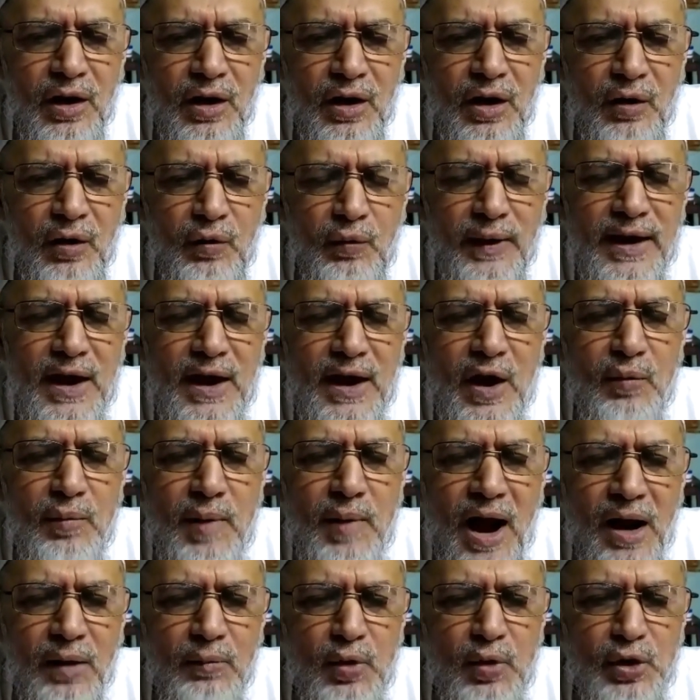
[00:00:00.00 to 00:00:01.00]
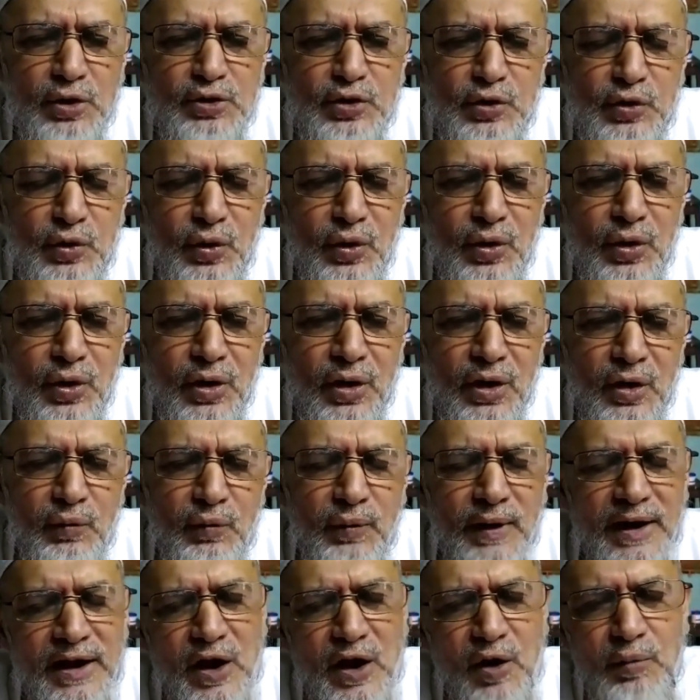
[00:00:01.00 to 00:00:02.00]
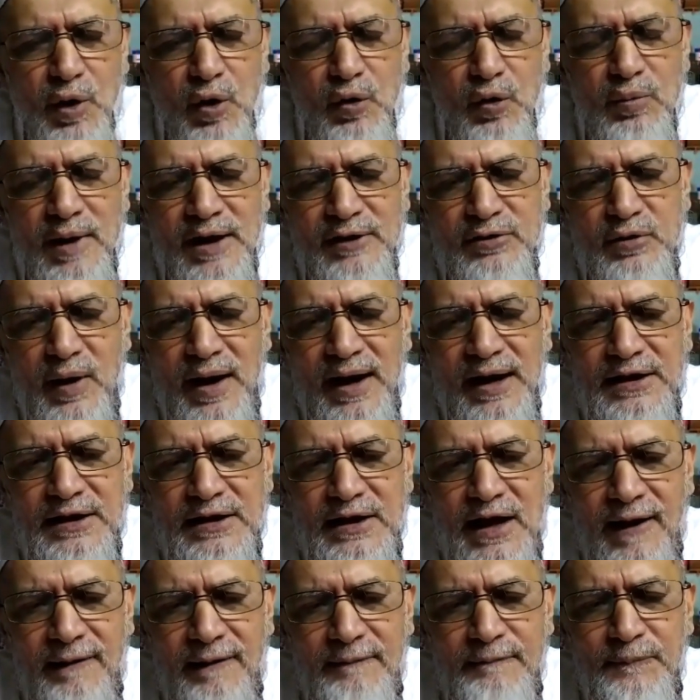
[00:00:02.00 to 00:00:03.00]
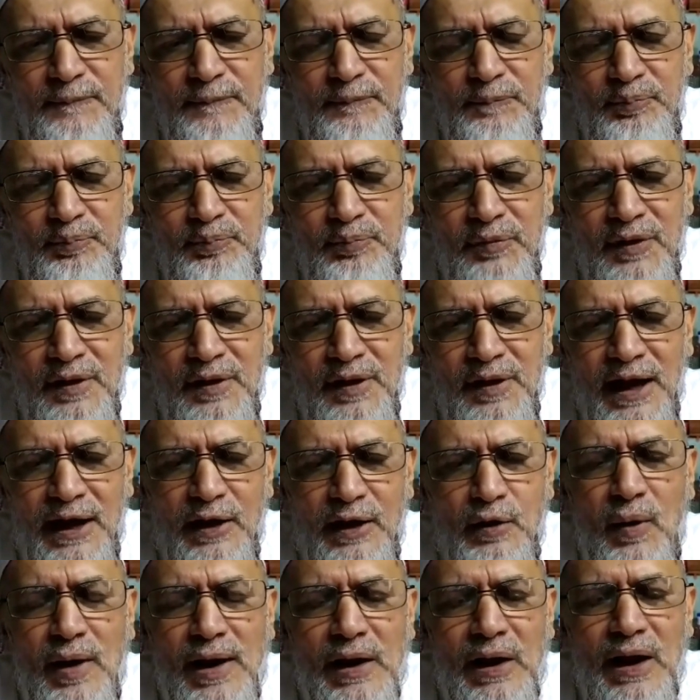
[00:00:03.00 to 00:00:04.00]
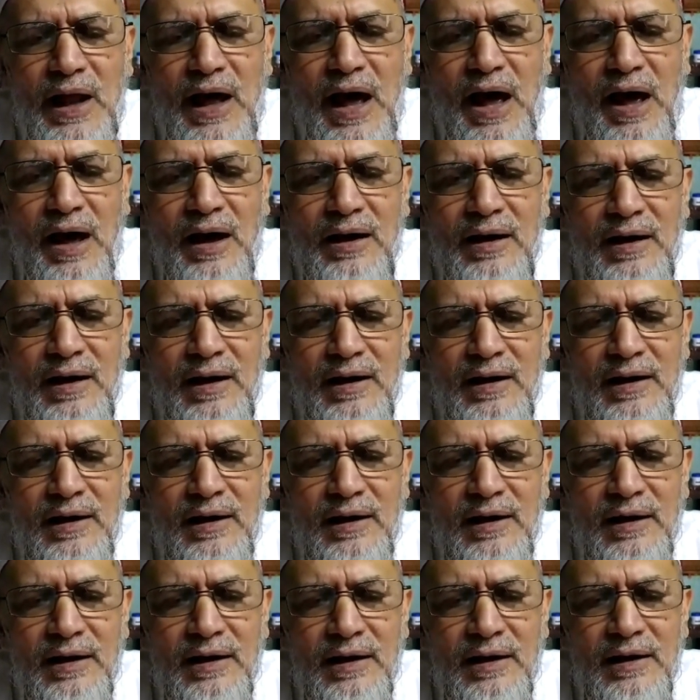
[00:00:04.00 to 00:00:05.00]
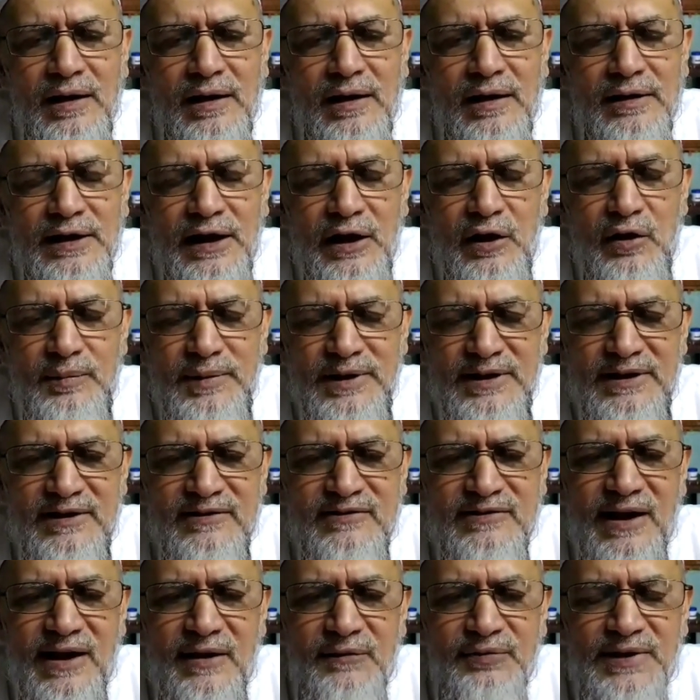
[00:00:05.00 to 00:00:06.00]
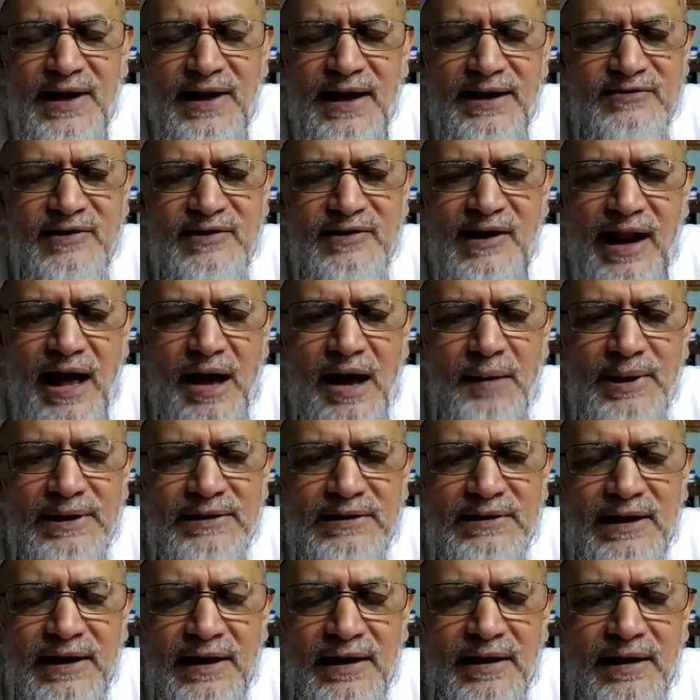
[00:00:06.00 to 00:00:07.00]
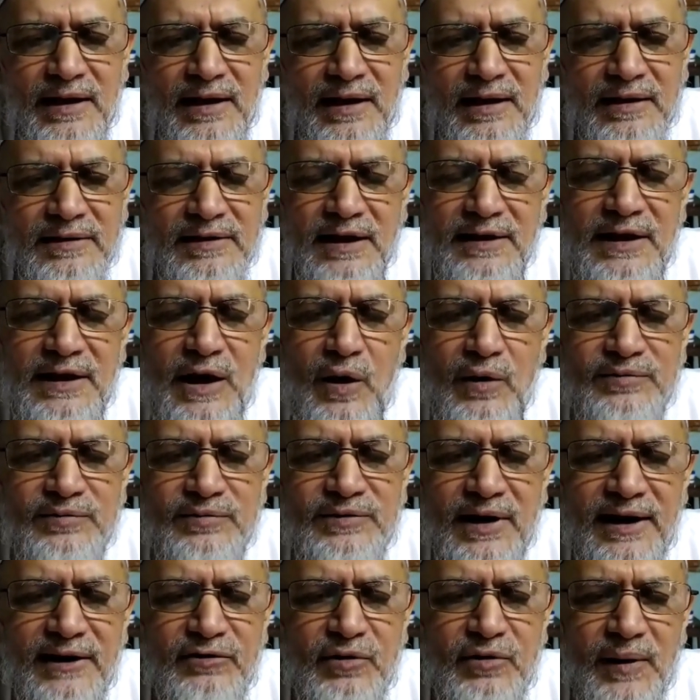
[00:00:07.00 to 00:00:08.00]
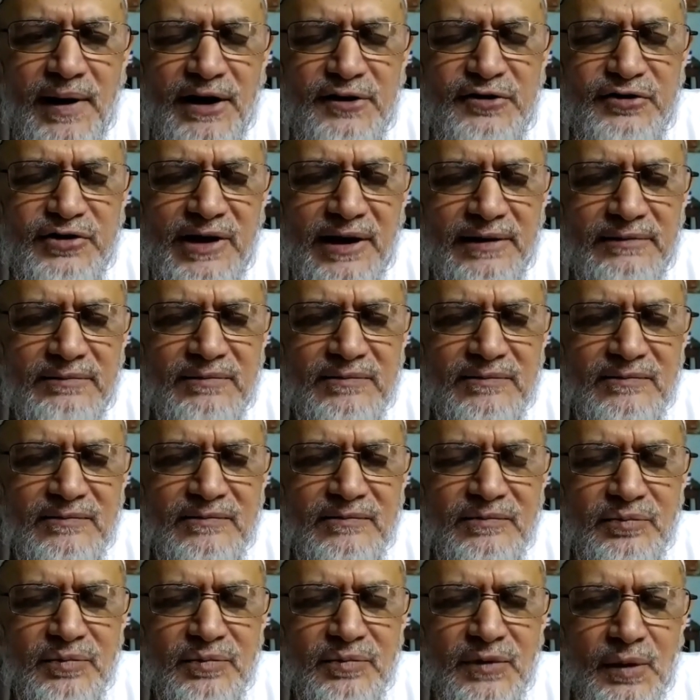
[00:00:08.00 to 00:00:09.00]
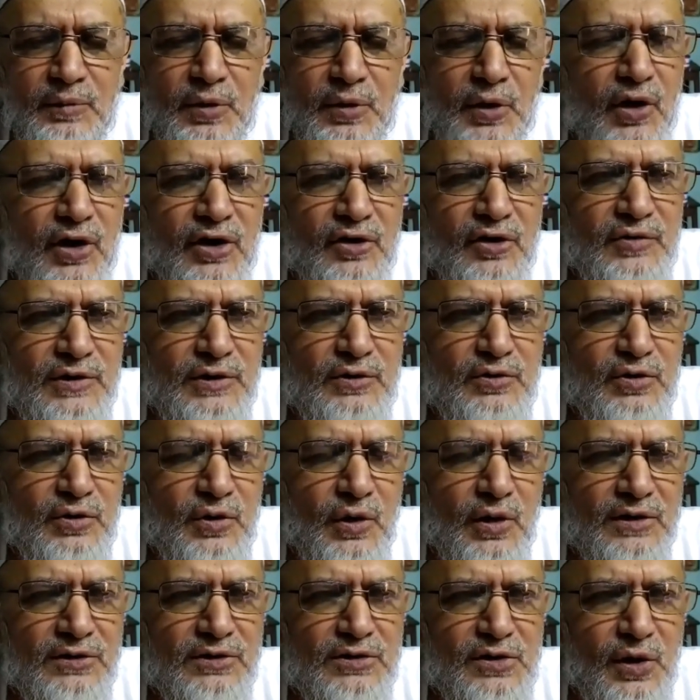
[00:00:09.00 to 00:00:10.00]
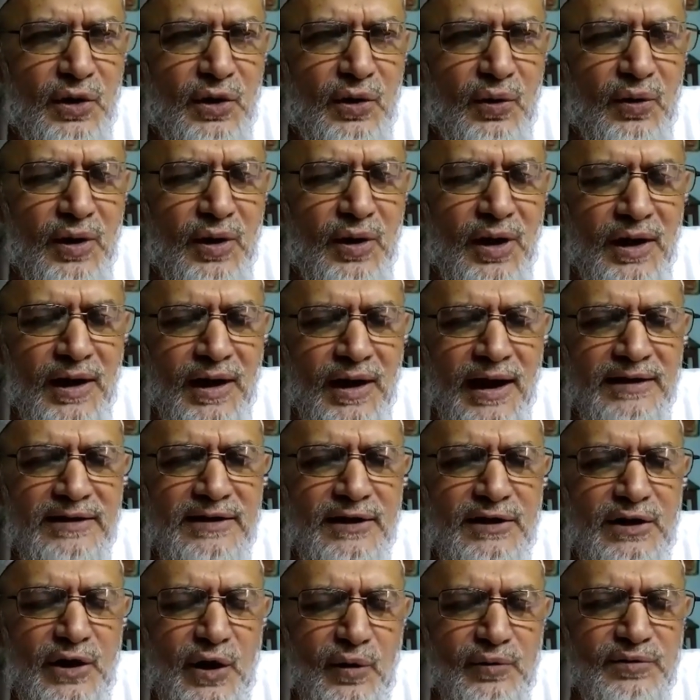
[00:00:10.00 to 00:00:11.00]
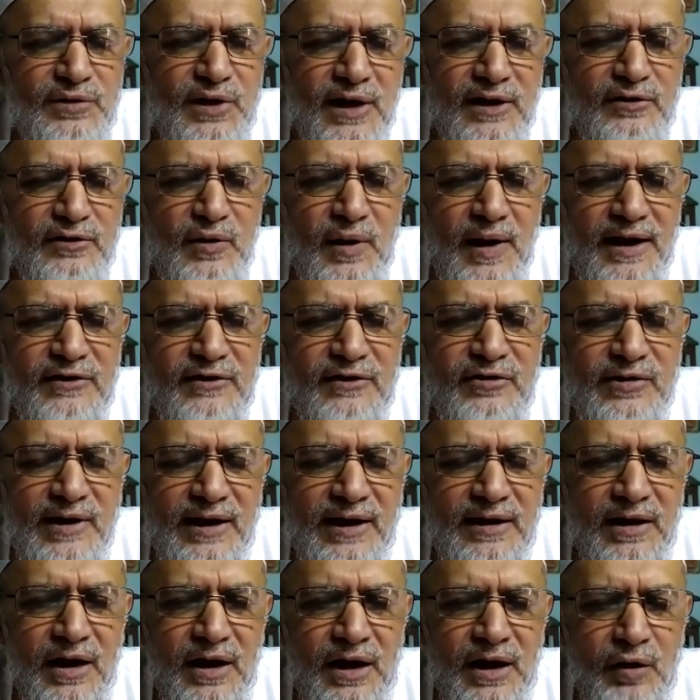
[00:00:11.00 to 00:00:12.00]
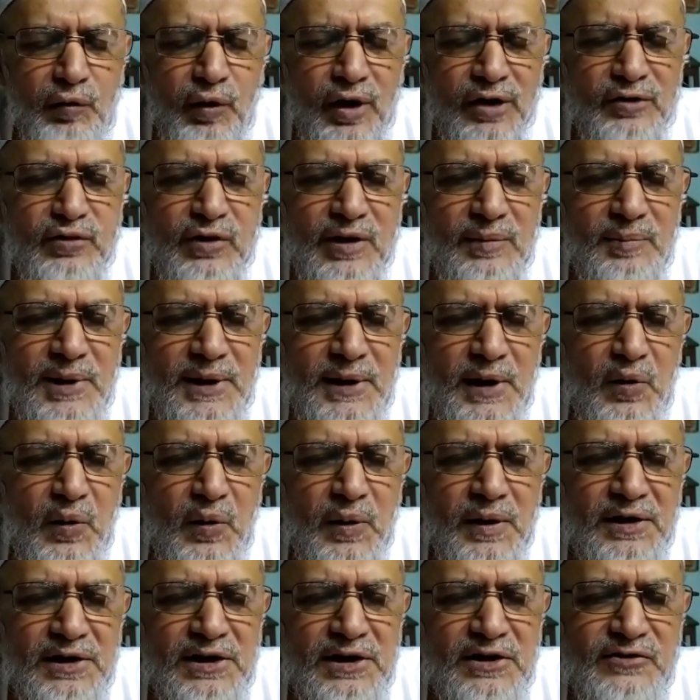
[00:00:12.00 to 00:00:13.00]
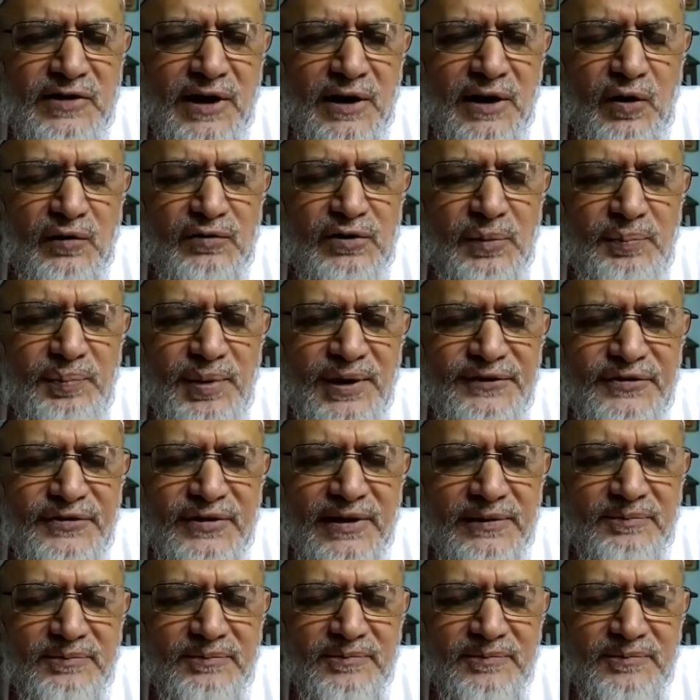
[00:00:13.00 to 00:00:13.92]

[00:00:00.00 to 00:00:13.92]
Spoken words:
wa yawma amutu wa yawma ubathu hayya. And O Allah, give me the safety and salamati the day of the resurrection, because we do not know at the day of the resurrection what will be the condition of the person.